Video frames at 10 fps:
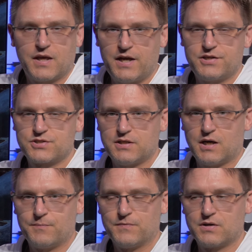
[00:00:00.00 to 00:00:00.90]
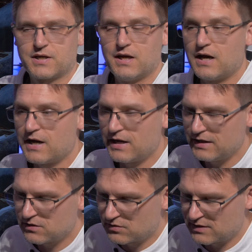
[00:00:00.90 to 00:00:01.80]
HDR, okay?
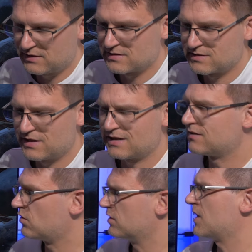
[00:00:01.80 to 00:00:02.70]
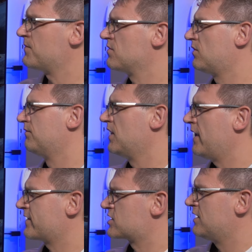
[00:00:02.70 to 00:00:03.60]
I don't understand. And don't get me wrong, we are
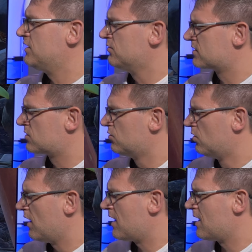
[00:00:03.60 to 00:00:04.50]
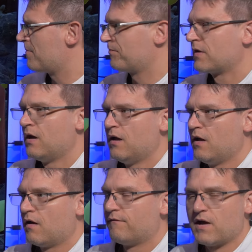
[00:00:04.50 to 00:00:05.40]
actually used to
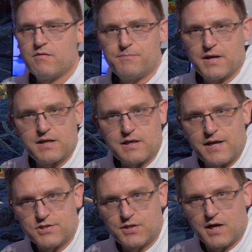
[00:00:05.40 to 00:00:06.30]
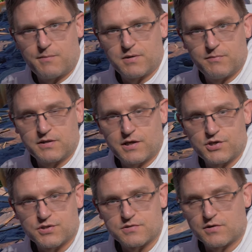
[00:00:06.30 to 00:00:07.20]
very bad HDR
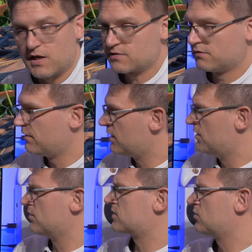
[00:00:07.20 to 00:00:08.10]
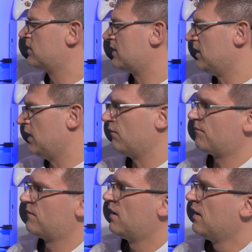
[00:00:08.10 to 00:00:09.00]
implementations, okay? So we're used to that
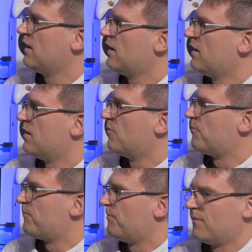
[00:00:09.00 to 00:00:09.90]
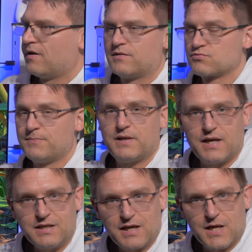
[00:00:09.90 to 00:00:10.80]
even
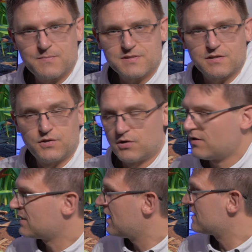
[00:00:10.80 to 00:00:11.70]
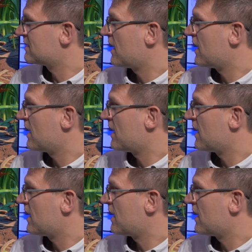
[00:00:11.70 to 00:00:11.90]
AAA games nowadays